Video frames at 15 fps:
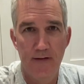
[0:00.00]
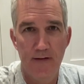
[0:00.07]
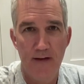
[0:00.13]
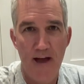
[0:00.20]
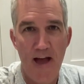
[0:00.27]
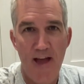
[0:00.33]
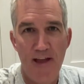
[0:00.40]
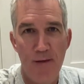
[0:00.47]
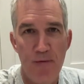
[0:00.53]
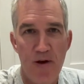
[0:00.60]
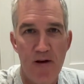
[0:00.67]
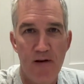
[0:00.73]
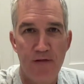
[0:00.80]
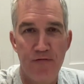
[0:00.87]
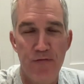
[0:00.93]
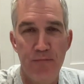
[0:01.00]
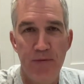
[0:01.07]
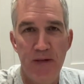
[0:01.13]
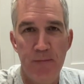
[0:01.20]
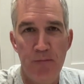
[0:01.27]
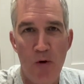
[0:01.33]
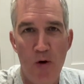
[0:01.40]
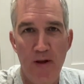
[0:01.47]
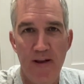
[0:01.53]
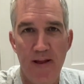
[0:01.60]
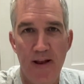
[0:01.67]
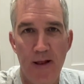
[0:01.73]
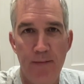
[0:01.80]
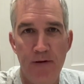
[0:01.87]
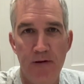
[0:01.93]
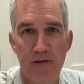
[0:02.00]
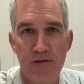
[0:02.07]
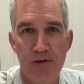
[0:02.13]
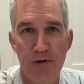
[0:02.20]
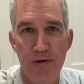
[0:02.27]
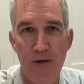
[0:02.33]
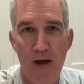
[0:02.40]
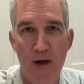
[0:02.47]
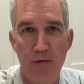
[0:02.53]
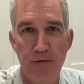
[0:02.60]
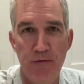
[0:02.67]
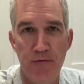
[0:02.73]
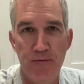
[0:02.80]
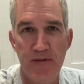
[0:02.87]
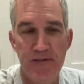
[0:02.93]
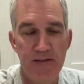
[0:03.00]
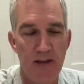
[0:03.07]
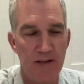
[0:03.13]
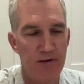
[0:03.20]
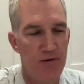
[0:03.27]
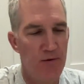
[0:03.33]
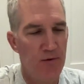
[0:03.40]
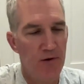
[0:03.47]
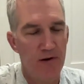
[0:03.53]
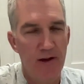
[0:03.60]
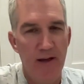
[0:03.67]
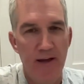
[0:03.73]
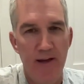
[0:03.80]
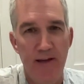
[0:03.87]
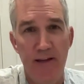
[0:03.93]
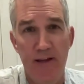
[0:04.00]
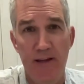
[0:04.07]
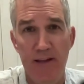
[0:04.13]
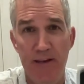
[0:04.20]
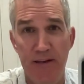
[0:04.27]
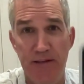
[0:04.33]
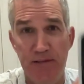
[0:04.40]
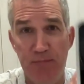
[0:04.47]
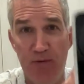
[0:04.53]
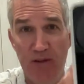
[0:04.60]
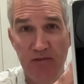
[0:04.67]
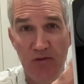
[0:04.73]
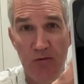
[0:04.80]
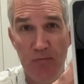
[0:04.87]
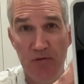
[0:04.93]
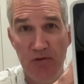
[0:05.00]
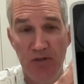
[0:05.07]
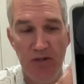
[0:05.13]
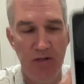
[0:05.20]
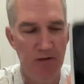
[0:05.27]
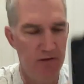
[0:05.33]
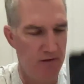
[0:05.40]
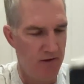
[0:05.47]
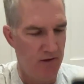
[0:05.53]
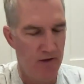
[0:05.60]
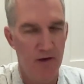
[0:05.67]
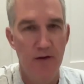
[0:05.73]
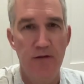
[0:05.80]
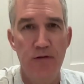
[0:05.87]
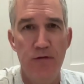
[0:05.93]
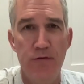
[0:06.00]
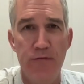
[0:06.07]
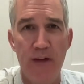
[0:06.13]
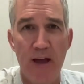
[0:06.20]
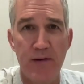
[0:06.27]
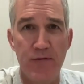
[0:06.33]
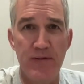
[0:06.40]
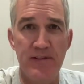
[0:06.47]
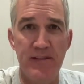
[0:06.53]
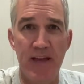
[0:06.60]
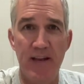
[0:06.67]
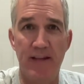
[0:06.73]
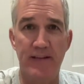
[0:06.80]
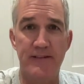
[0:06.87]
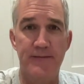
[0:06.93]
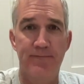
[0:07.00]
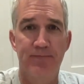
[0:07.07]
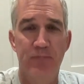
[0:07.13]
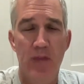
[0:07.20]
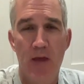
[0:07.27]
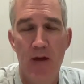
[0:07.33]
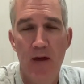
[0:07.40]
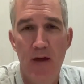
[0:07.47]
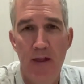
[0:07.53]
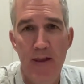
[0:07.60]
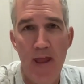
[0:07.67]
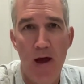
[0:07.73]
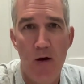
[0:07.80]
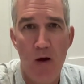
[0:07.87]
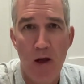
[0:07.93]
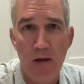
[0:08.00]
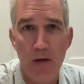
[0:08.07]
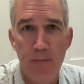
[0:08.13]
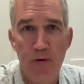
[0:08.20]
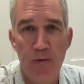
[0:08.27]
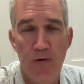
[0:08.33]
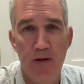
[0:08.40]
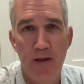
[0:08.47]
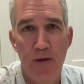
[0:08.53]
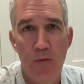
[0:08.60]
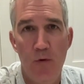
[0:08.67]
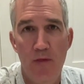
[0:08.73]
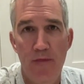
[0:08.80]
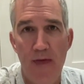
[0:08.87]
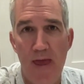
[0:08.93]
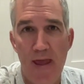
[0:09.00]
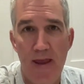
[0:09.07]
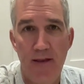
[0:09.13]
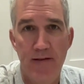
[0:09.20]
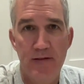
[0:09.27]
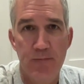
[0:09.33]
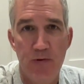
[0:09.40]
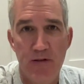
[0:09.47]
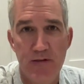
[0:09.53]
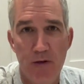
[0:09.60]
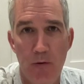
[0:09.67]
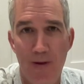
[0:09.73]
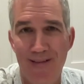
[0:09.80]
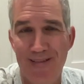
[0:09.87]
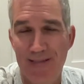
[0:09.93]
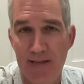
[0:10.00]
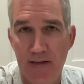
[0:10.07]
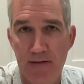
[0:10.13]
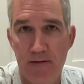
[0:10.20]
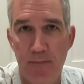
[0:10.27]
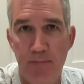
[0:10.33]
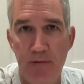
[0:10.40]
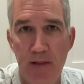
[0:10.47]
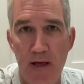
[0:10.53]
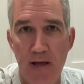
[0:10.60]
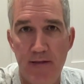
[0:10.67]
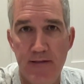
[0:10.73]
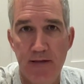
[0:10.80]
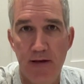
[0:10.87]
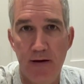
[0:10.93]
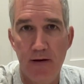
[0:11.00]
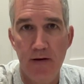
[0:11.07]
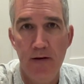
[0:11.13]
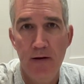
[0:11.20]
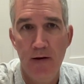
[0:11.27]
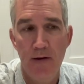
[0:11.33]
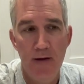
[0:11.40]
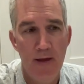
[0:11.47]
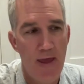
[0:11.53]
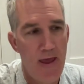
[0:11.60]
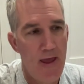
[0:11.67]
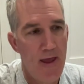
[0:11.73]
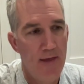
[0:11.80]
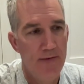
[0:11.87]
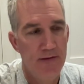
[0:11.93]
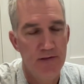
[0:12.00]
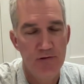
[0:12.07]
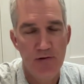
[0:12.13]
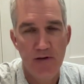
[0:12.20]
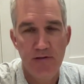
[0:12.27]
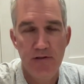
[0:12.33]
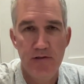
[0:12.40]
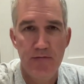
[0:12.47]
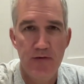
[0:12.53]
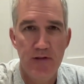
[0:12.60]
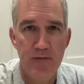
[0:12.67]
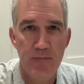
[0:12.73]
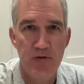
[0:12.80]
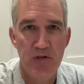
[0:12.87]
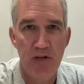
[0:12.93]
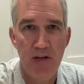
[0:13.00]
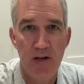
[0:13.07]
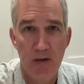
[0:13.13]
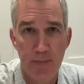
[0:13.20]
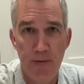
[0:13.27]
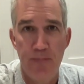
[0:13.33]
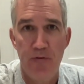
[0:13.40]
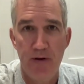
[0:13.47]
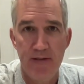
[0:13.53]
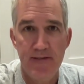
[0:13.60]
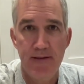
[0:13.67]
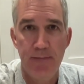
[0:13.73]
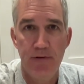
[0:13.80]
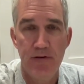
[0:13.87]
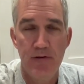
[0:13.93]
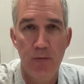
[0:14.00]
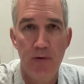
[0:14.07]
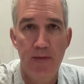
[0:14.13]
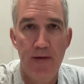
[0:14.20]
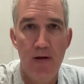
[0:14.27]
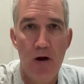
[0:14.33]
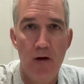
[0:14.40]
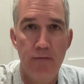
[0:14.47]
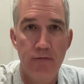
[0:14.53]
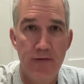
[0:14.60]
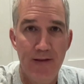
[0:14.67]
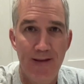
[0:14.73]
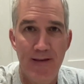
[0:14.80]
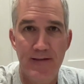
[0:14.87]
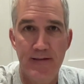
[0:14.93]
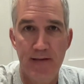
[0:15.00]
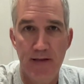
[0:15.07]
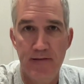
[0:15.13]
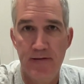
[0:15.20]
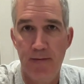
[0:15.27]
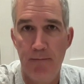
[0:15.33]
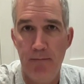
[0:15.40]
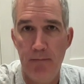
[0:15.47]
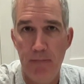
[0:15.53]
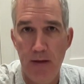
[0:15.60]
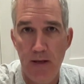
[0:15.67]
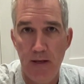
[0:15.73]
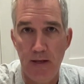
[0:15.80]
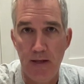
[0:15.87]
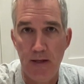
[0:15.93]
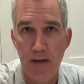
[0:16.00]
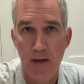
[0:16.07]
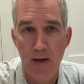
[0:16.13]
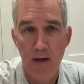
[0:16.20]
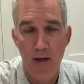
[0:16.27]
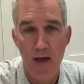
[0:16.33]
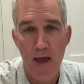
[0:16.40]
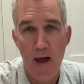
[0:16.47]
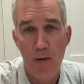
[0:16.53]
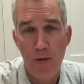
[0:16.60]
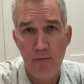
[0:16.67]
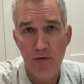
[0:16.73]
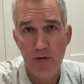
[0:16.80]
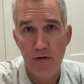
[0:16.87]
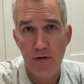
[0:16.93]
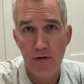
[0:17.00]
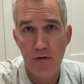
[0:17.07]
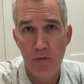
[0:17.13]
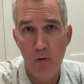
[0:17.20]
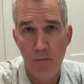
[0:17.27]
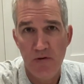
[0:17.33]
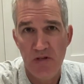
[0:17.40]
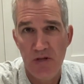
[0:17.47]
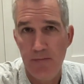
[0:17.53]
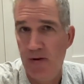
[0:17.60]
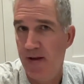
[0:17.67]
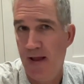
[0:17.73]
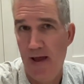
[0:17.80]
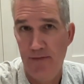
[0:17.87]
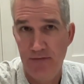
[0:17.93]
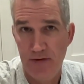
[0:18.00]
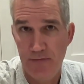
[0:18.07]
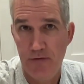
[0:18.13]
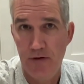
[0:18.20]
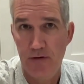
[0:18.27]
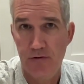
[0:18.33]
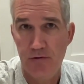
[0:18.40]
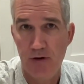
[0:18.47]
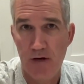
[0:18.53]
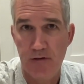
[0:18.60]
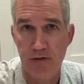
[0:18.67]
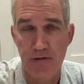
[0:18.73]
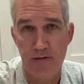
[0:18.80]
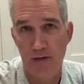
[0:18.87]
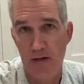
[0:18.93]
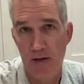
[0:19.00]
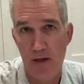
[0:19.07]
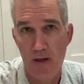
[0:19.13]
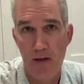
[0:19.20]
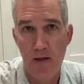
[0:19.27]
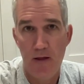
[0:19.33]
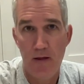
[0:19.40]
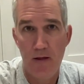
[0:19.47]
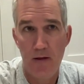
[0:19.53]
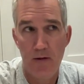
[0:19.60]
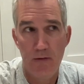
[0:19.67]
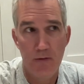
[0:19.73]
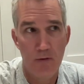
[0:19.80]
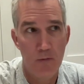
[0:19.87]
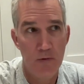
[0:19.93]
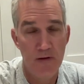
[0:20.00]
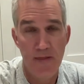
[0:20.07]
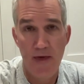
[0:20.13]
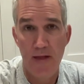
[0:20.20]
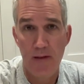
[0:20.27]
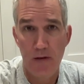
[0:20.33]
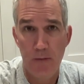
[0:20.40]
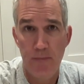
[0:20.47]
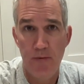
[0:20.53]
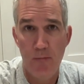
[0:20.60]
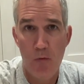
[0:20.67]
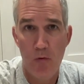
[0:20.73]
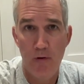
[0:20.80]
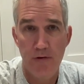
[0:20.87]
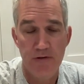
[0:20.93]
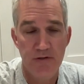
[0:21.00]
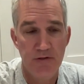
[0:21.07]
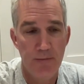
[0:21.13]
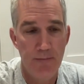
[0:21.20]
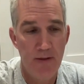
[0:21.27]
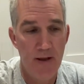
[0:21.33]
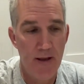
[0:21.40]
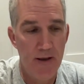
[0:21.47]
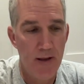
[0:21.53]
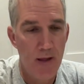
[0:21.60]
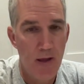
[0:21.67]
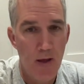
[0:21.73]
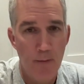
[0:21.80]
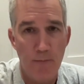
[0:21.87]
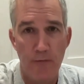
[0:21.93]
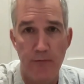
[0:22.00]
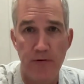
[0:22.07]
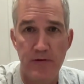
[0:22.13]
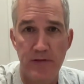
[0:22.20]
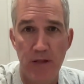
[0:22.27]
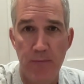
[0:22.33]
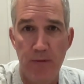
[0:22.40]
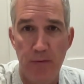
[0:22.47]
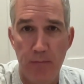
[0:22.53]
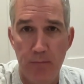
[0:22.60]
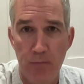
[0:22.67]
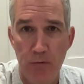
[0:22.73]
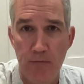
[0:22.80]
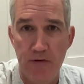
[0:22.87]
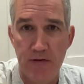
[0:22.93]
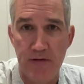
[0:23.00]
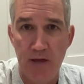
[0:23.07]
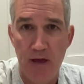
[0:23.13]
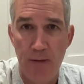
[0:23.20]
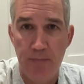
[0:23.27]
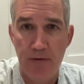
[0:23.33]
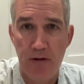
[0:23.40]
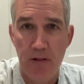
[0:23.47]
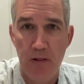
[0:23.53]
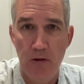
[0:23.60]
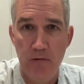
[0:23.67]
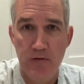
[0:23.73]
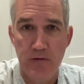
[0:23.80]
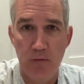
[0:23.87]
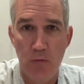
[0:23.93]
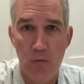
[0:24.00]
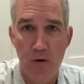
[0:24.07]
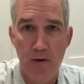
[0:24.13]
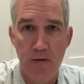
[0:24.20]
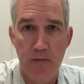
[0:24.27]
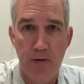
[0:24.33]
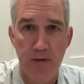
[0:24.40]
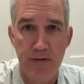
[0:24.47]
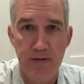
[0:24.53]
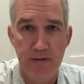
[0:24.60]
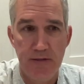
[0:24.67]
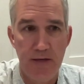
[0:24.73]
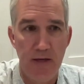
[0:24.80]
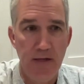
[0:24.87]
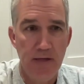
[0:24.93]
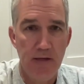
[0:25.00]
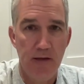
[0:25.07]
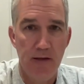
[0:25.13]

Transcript: Hi, I'm Eric from Bean Poet, and I'm here to show you how to reset your Nespresso machine to factory settings. Now, I'm going to be working with a Nespresso Essenza Plus here, and the instructions for this machine are going to be pretty similar to what they are for the Essenza Mini. However, your machine might have different instructions, and I'll go into that a little bit more in just a minute. But first, let me move this up close where you can see it.